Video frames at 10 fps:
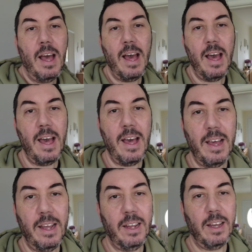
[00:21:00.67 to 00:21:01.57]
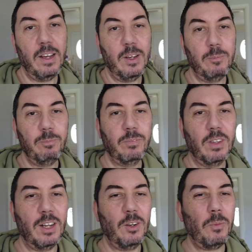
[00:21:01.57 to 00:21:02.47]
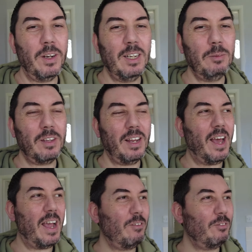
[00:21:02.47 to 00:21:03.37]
Hey, um, I don't know why I keep saying hey